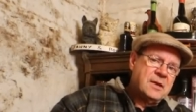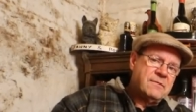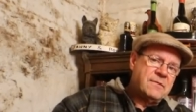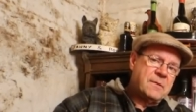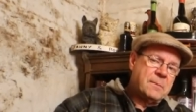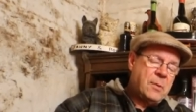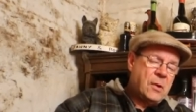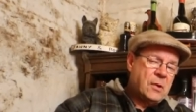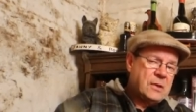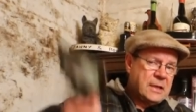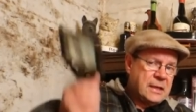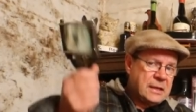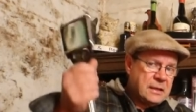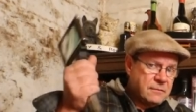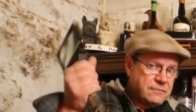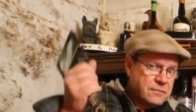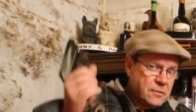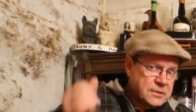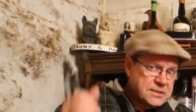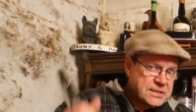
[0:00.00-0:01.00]
for bottling
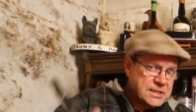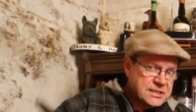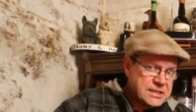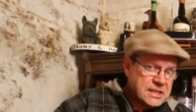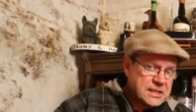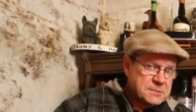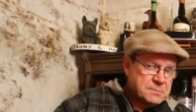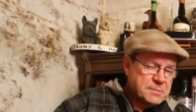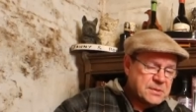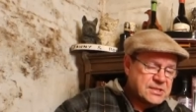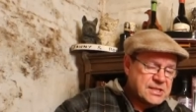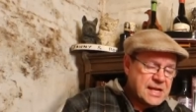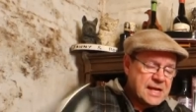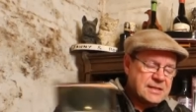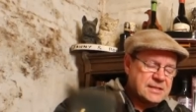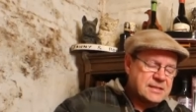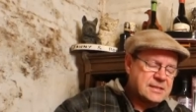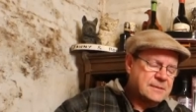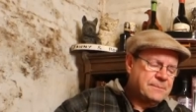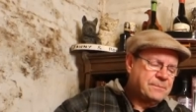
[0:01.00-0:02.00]
at
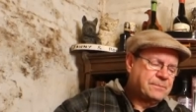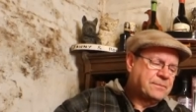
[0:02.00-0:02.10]
46%.